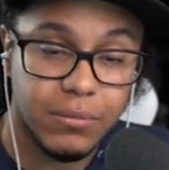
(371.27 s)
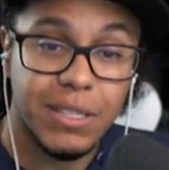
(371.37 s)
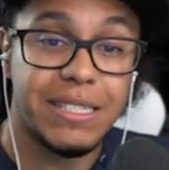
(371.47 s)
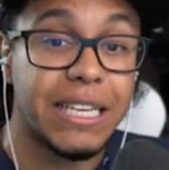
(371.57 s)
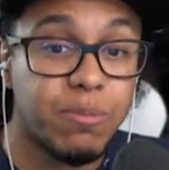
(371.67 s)

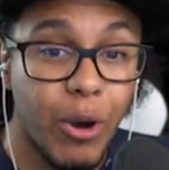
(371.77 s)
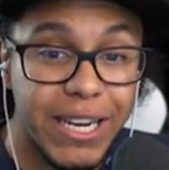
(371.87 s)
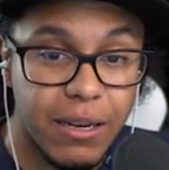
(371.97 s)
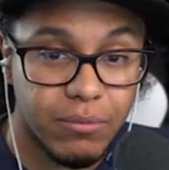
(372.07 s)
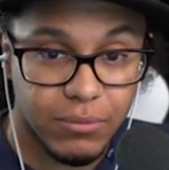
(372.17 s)
6.9.
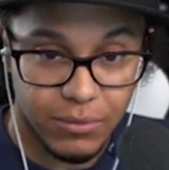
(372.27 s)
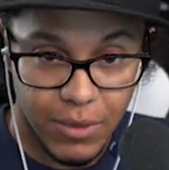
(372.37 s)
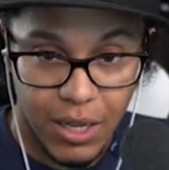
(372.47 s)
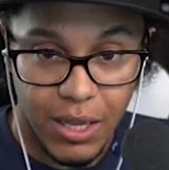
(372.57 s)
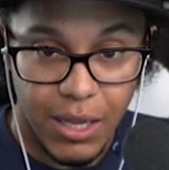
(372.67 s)

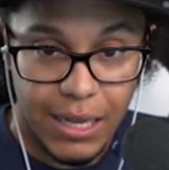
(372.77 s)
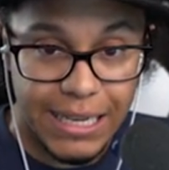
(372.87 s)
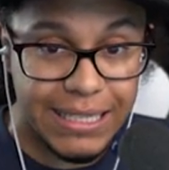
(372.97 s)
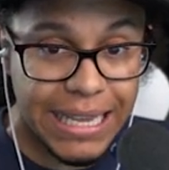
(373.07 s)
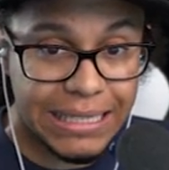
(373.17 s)

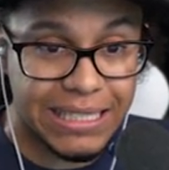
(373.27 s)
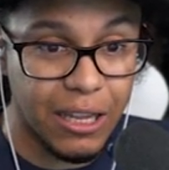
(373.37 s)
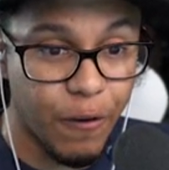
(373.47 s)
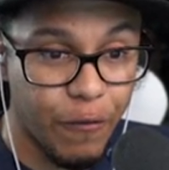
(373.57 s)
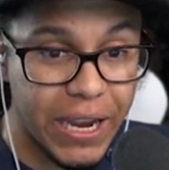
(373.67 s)
This thing's
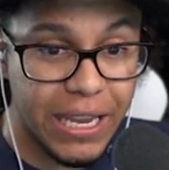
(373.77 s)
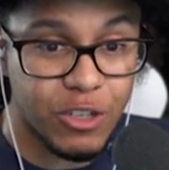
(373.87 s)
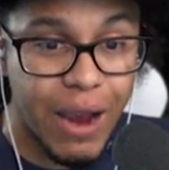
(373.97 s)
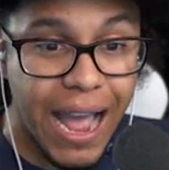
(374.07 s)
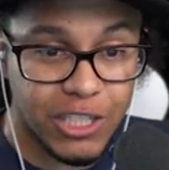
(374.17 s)
still a freaking
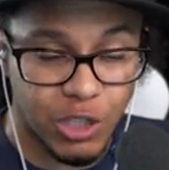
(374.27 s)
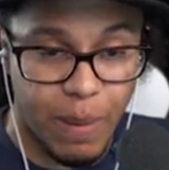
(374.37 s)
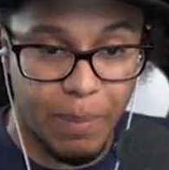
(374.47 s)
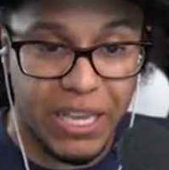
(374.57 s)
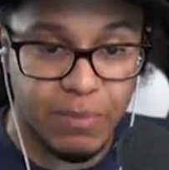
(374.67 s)
drag
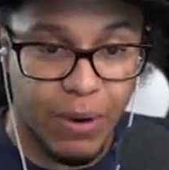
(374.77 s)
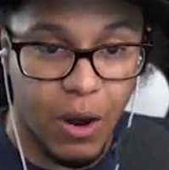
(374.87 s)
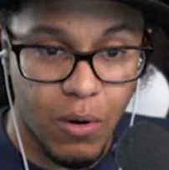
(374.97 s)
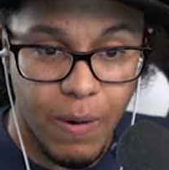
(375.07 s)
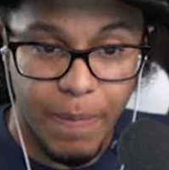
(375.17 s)
strip beast, bro.
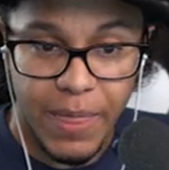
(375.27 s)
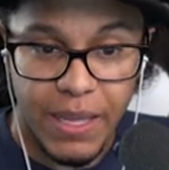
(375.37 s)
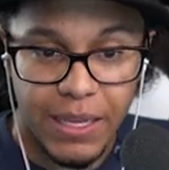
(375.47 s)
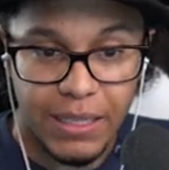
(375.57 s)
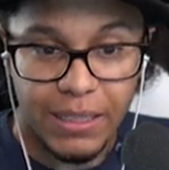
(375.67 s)

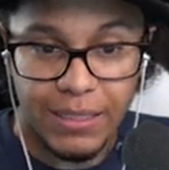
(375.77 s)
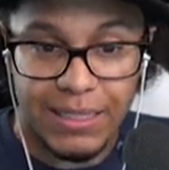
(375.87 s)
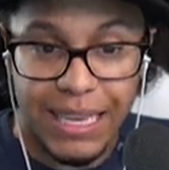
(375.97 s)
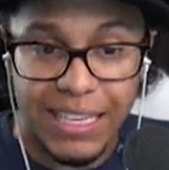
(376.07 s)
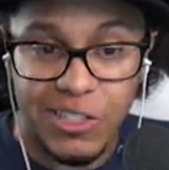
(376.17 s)
This
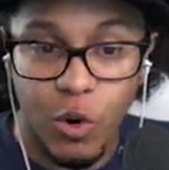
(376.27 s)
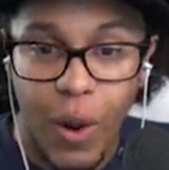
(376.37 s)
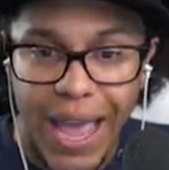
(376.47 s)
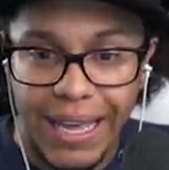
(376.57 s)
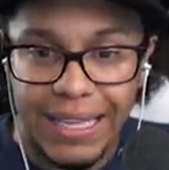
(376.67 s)
thing is
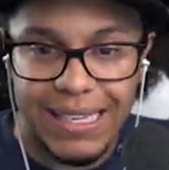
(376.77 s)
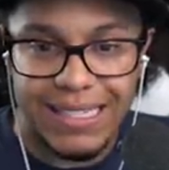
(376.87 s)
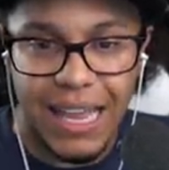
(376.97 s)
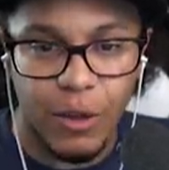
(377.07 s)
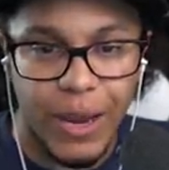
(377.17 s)
quick. Its
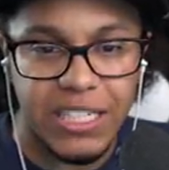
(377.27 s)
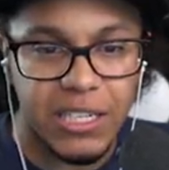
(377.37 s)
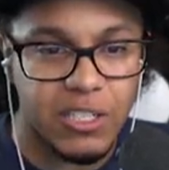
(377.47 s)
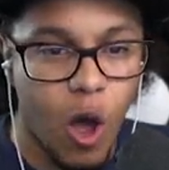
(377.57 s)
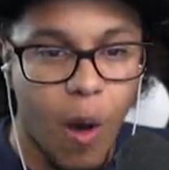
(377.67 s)
acceleration
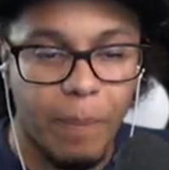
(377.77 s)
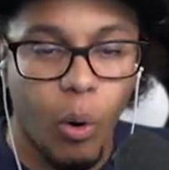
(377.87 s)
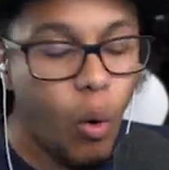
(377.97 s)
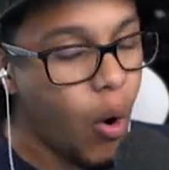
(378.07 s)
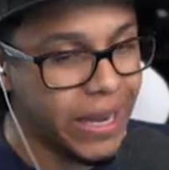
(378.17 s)
is on
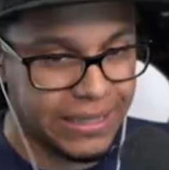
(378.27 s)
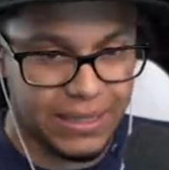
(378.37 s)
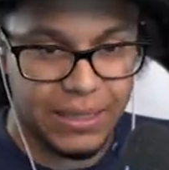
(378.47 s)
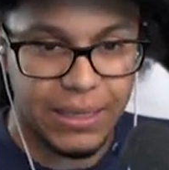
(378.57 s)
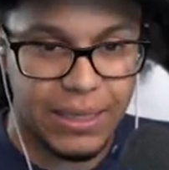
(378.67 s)

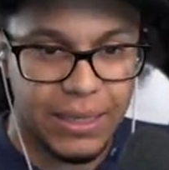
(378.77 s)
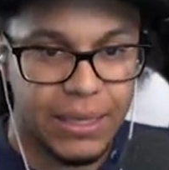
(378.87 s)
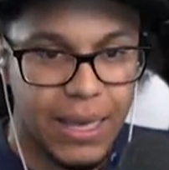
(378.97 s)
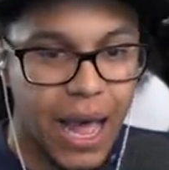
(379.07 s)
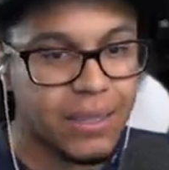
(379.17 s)
point.
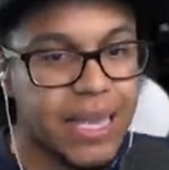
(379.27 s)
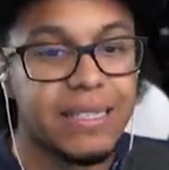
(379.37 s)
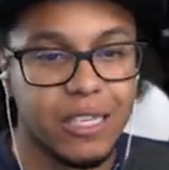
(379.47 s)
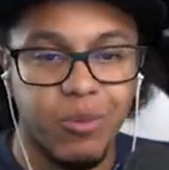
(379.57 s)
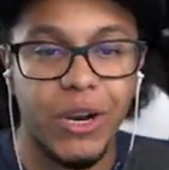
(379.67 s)
I'll take
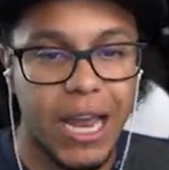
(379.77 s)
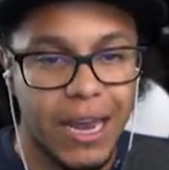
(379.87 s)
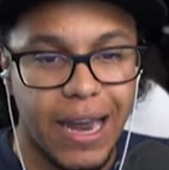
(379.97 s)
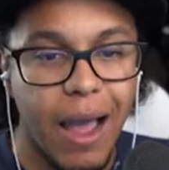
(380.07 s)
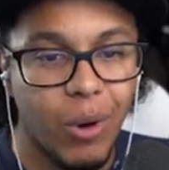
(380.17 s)
6.9.
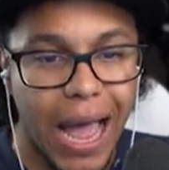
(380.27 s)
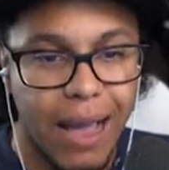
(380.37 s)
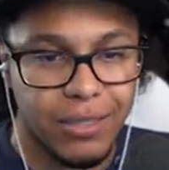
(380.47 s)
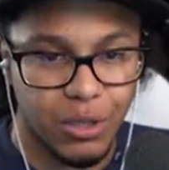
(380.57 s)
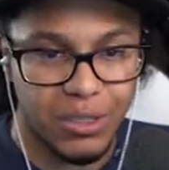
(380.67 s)
I will
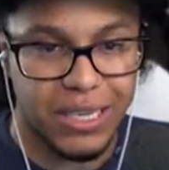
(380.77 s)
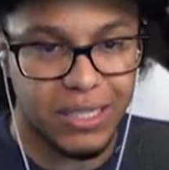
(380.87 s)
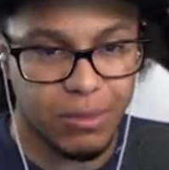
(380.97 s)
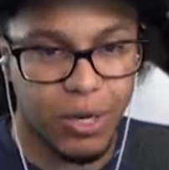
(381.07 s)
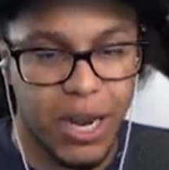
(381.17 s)
absolutely take
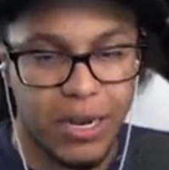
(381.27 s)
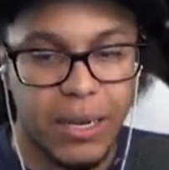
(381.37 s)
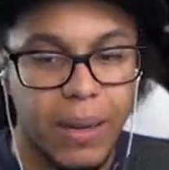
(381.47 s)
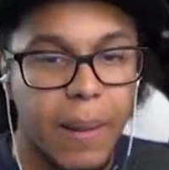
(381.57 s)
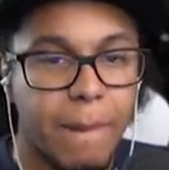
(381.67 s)
6.9.
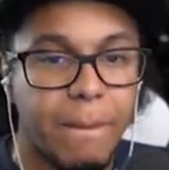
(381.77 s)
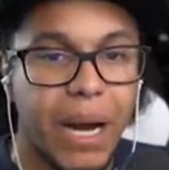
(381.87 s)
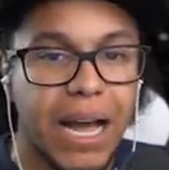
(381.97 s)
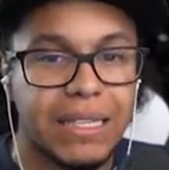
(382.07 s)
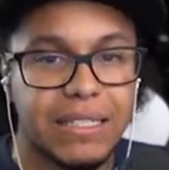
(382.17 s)

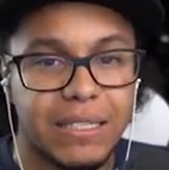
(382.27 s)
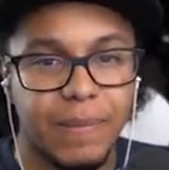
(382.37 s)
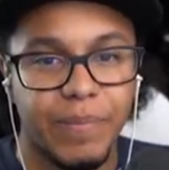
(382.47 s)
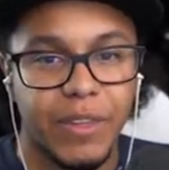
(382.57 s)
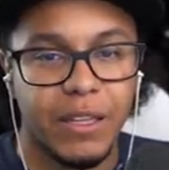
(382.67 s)
But
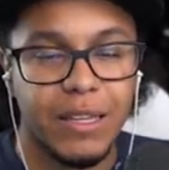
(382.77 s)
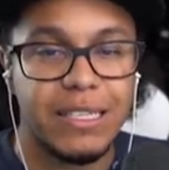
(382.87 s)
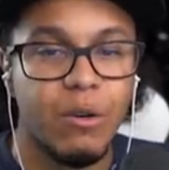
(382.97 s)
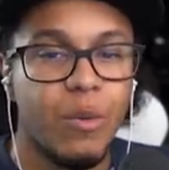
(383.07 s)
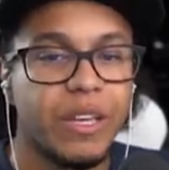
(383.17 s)
let's
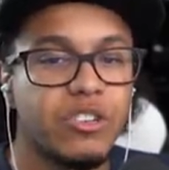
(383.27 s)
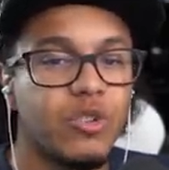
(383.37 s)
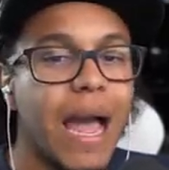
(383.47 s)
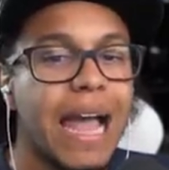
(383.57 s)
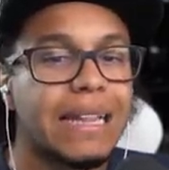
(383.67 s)
see what we can
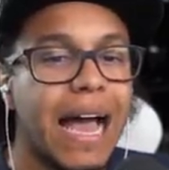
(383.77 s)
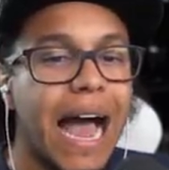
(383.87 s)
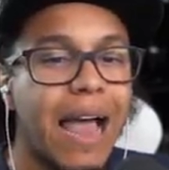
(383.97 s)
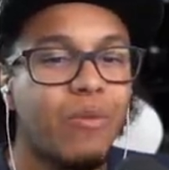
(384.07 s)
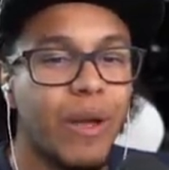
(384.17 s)
do at the
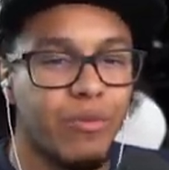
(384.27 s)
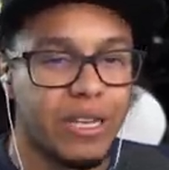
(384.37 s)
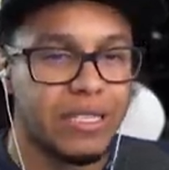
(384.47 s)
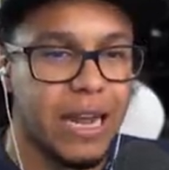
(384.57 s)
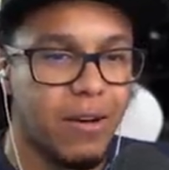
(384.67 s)
highway race now,